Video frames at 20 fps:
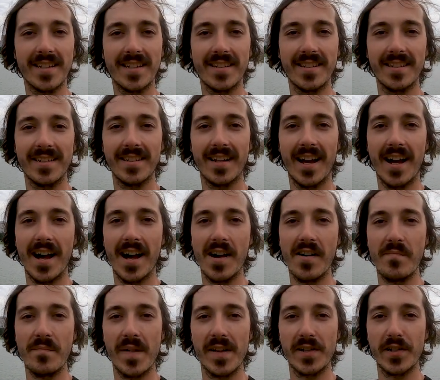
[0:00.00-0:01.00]

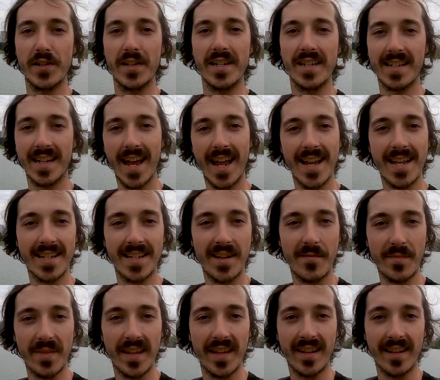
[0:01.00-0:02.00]
to mention is kind of
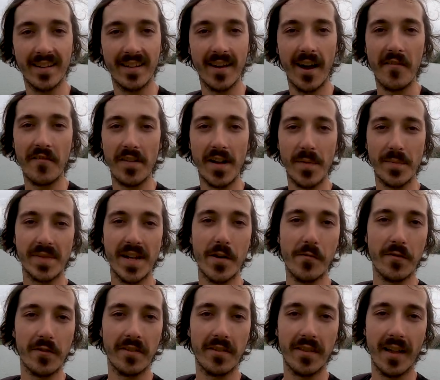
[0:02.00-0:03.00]
something of an
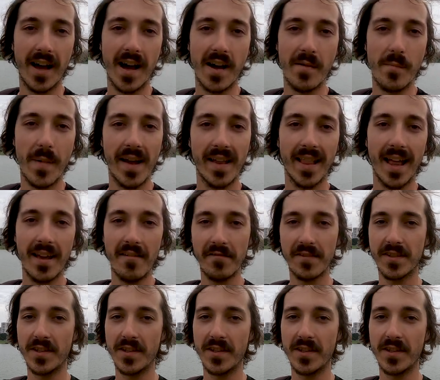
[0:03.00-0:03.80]
update with my life.